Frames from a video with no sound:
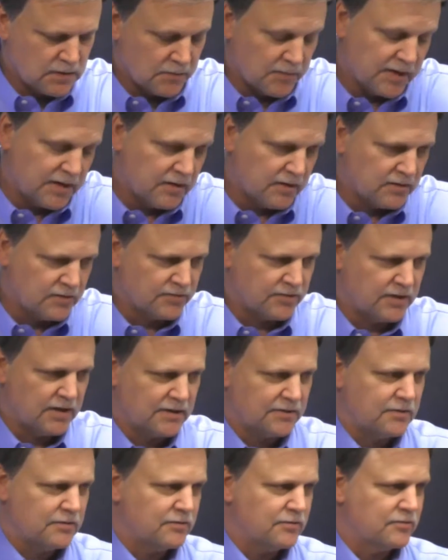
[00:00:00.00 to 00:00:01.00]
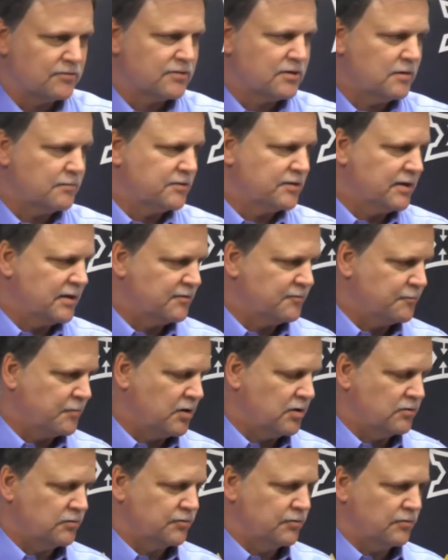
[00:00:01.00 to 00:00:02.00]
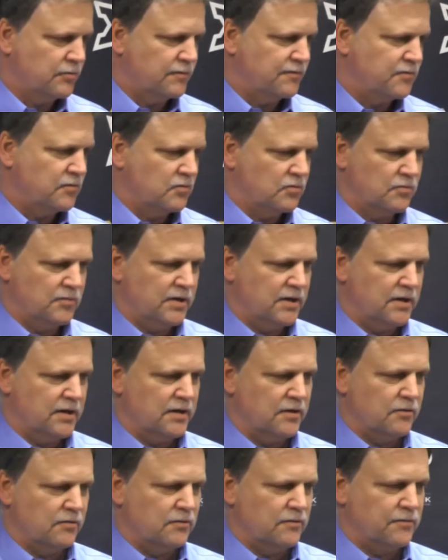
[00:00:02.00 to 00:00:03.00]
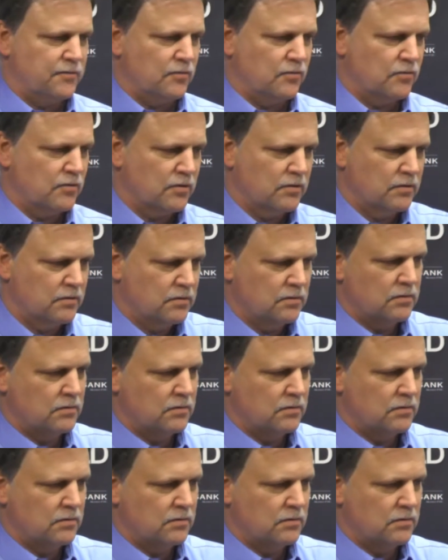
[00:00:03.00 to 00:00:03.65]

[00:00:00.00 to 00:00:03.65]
Honestly, I thought there was a couple times the ball was on the floor. We didn't get on the floor.